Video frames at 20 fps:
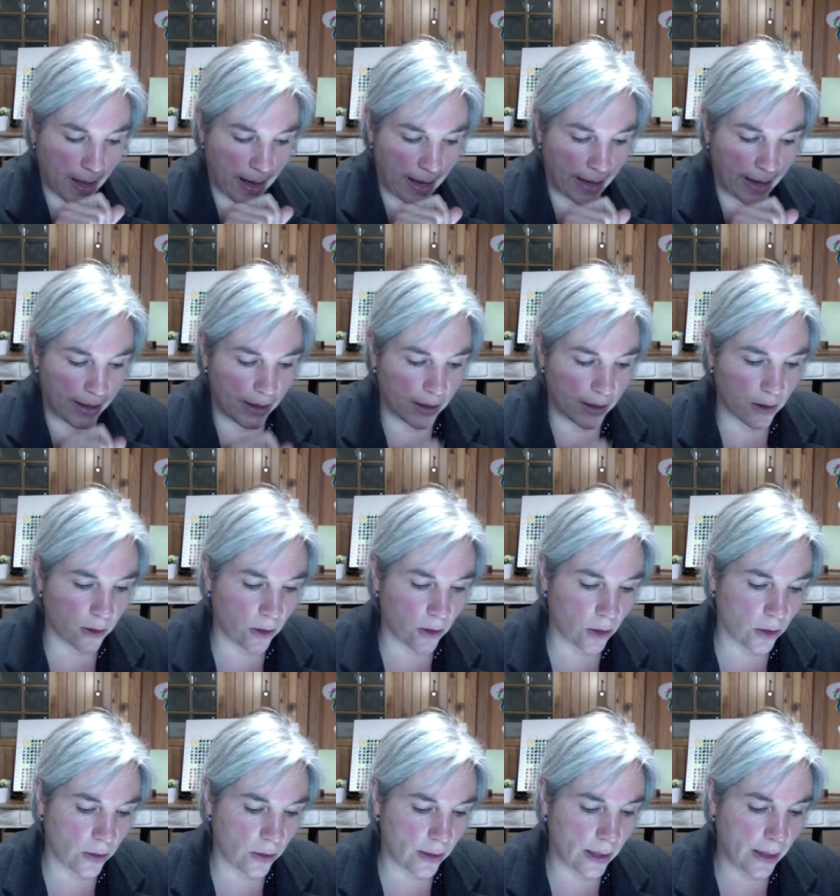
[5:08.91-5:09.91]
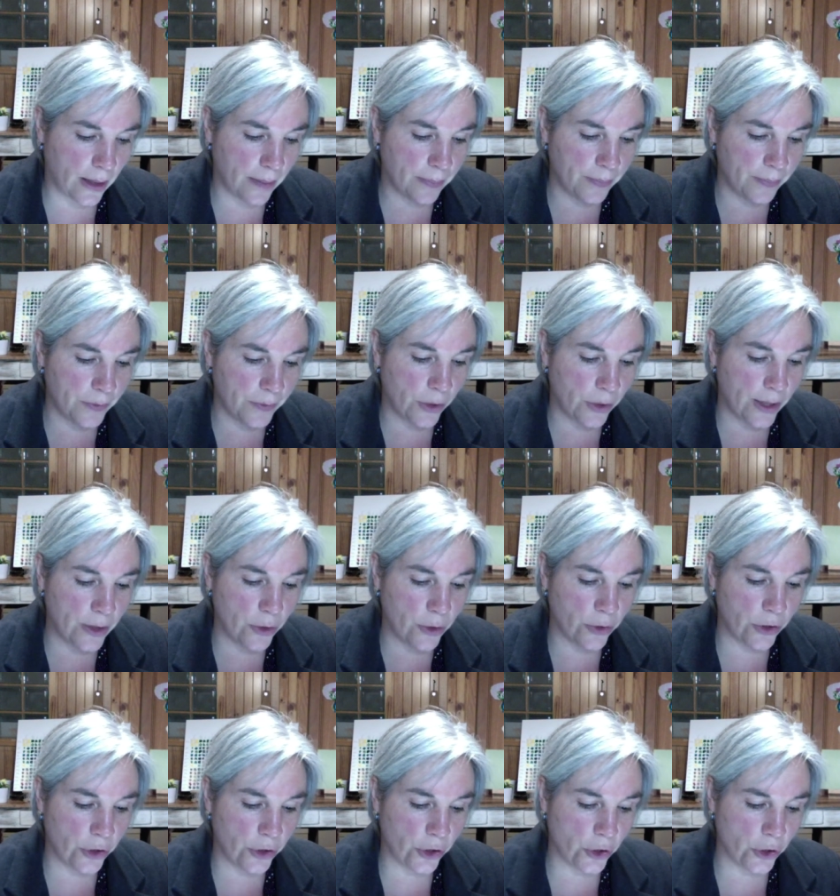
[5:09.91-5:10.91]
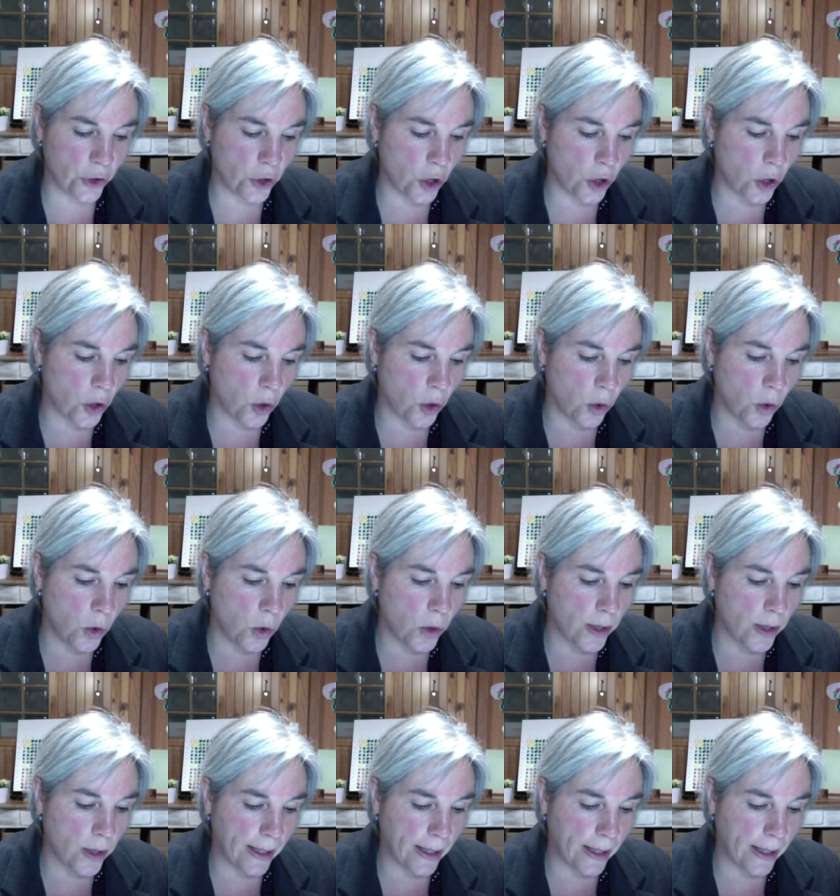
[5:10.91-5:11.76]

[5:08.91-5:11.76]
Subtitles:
article on transchristians.org.